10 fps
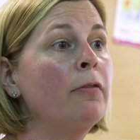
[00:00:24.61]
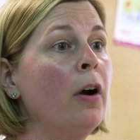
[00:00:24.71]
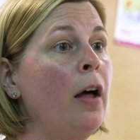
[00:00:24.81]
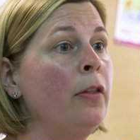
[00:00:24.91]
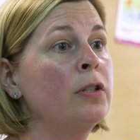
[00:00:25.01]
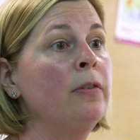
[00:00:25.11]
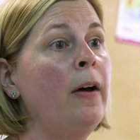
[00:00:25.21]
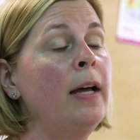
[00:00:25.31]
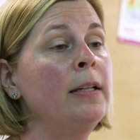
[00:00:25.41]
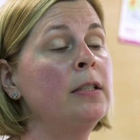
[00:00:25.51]
For others of
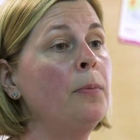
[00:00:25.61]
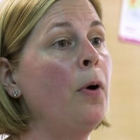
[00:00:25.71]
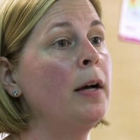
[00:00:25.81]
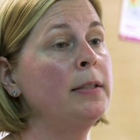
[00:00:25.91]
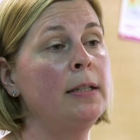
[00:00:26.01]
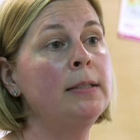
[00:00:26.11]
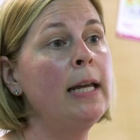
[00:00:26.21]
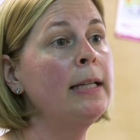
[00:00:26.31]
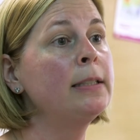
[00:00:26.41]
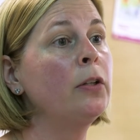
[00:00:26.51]
us, the process
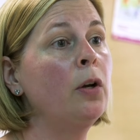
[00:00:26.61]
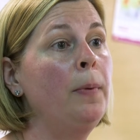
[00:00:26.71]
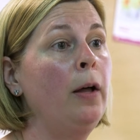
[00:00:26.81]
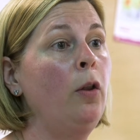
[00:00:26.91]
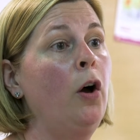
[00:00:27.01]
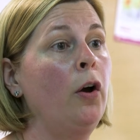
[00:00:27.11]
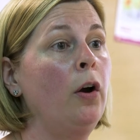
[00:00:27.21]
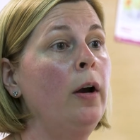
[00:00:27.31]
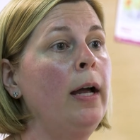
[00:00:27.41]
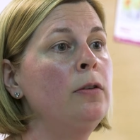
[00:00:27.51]
takes a little bit
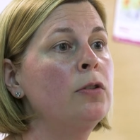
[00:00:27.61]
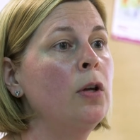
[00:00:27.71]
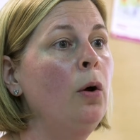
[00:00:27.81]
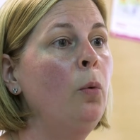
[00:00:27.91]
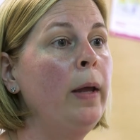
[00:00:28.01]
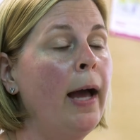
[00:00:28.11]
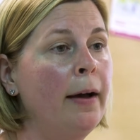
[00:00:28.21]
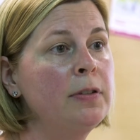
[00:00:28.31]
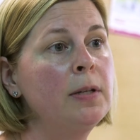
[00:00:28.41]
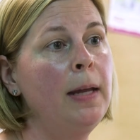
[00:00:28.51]
longer. And so we
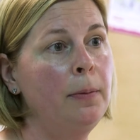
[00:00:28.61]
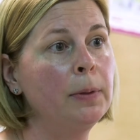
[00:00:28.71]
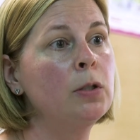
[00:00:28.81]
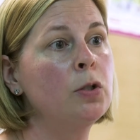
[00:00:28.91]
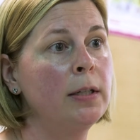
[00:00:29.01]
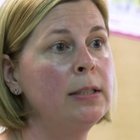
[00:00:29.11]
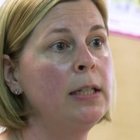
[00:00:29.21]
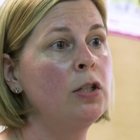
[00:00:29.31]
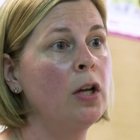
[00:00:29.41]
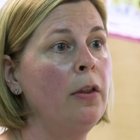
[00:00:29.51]
have to be able to trust
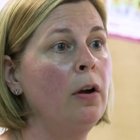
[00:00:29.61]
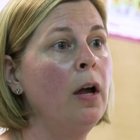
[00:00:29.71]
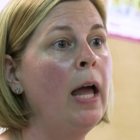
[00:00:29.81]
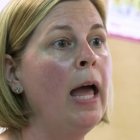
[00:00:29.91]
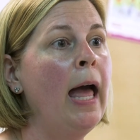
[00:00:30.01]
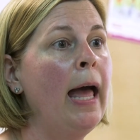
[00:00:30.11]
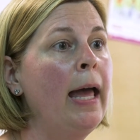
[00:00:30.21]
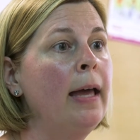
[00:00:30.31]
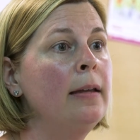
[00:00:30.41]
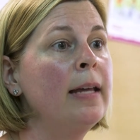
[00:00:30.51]
each other
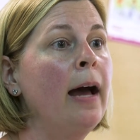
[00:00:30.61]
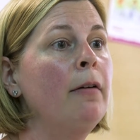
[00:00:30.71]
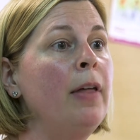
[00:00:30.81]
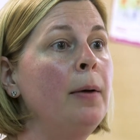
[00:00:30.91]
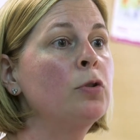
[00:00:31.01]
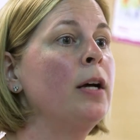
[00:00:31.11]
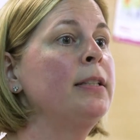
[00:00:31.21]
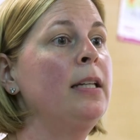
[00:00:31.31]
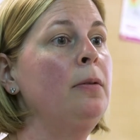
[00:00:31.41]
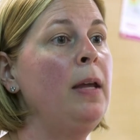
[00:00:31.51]
and have them
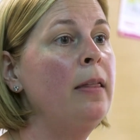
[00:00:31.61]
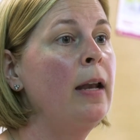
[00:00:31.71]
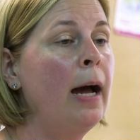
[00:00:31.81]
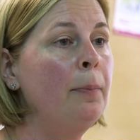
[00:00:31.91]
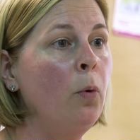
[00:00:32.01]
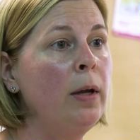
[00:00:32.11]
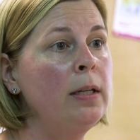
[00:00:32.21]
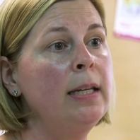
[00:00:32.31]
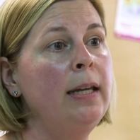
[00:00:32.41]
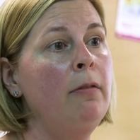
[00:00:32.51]
trust in me that I'm going
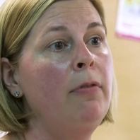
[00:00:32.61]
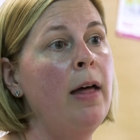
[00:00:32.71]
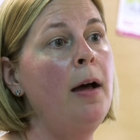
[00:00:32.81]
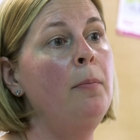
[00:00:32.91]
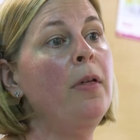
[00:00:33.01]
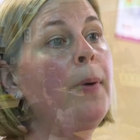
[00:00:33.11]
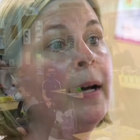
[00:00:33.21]
to give them the